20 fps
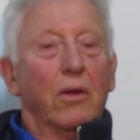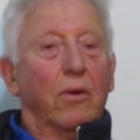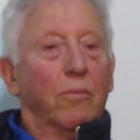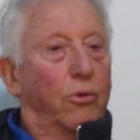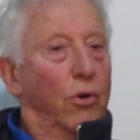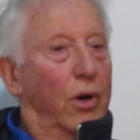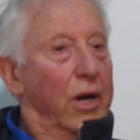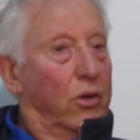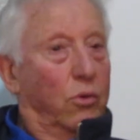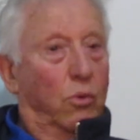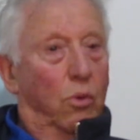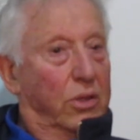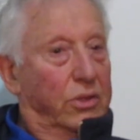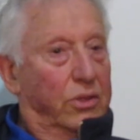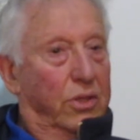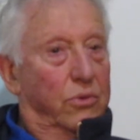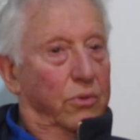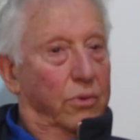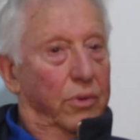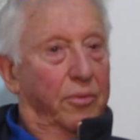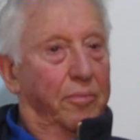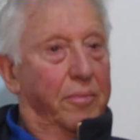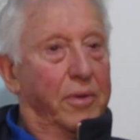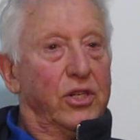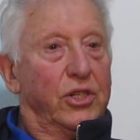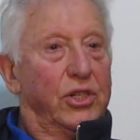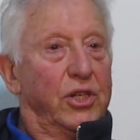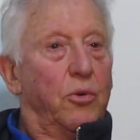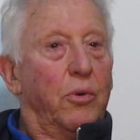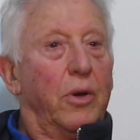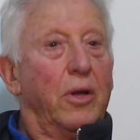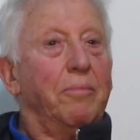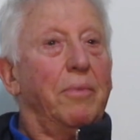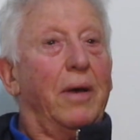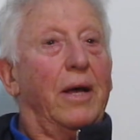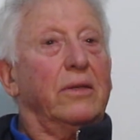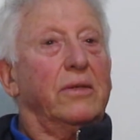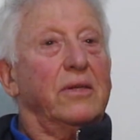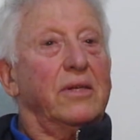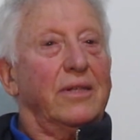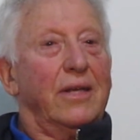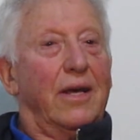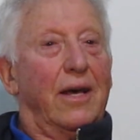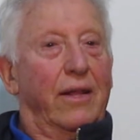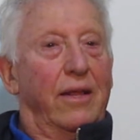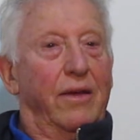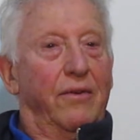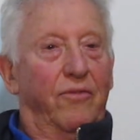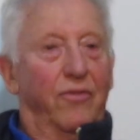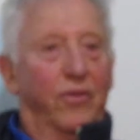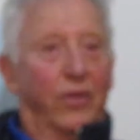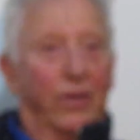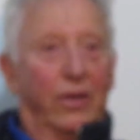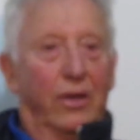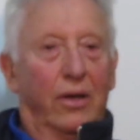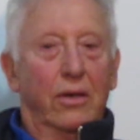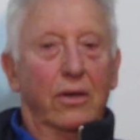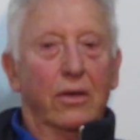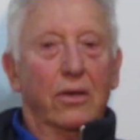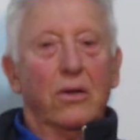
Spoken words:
Paulette wasn't with me. She went back to South Africa